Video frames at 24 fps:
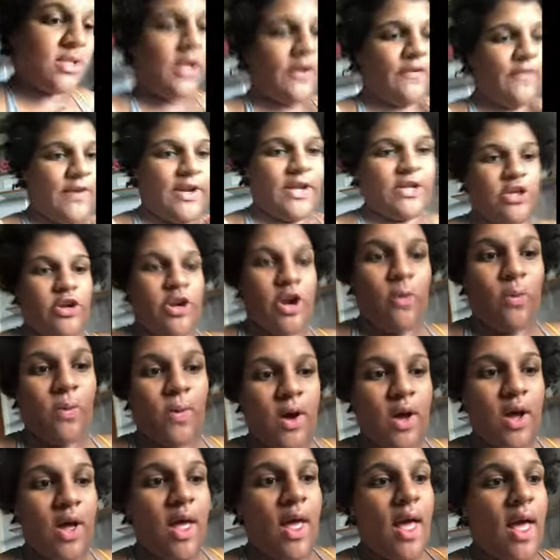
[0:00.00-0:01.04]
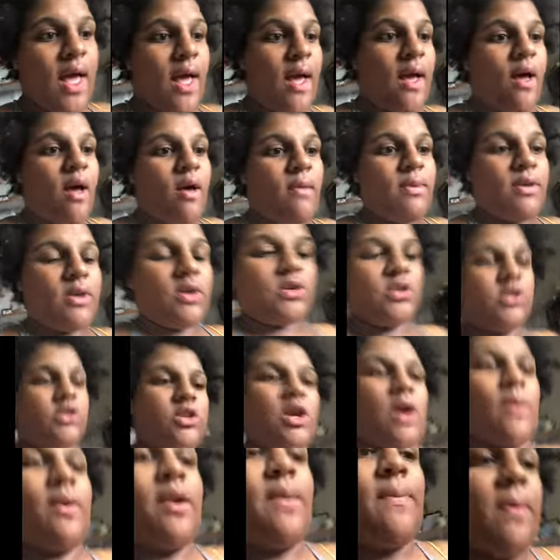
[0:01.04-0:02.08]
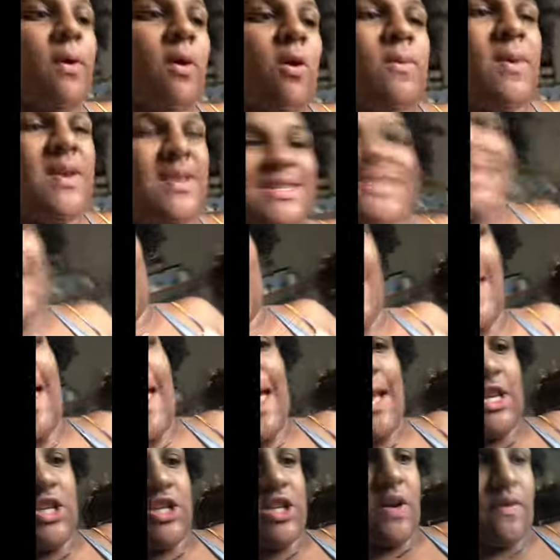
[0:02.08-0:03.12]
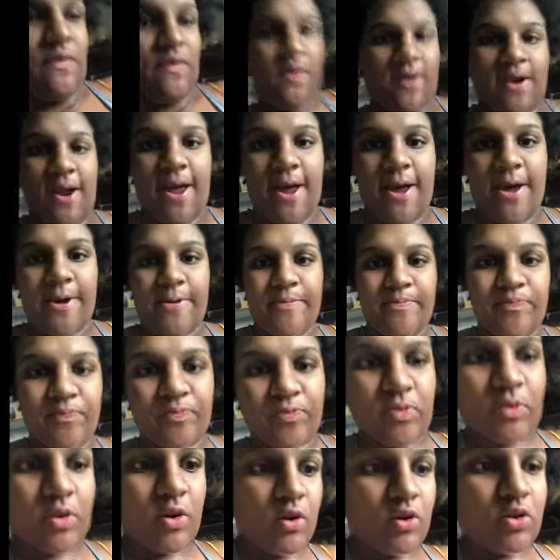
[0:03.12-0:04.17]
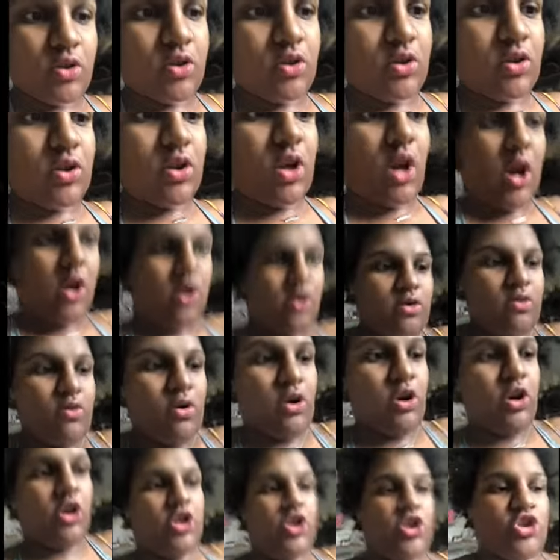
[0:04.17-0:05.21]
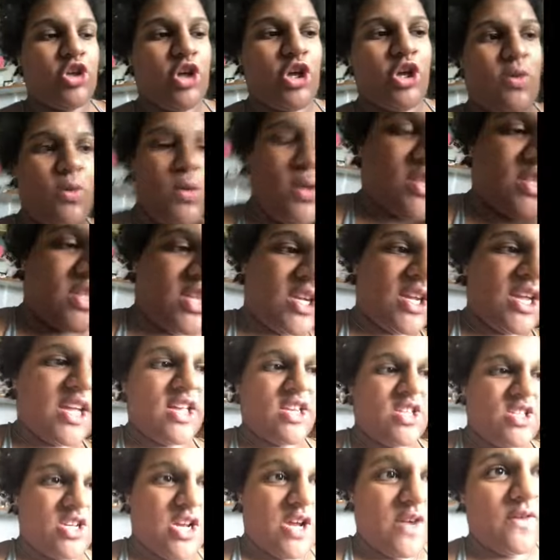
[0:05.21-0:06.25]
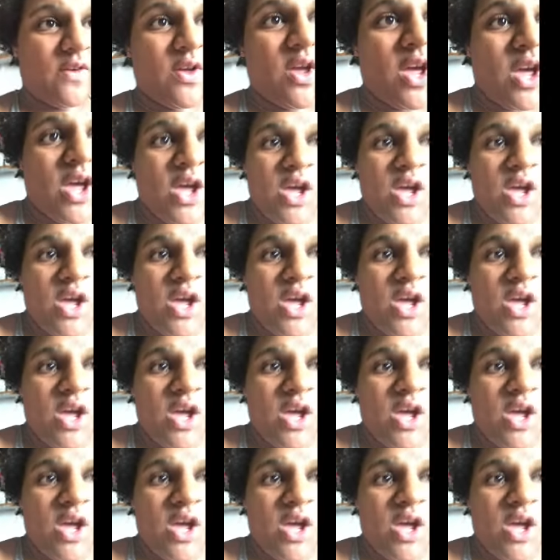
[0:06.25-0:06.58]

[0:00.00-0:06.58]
stuff in it. I don't know what, because I want to put all my skincare stuff in it. So I'm going to show you what skincare stuff,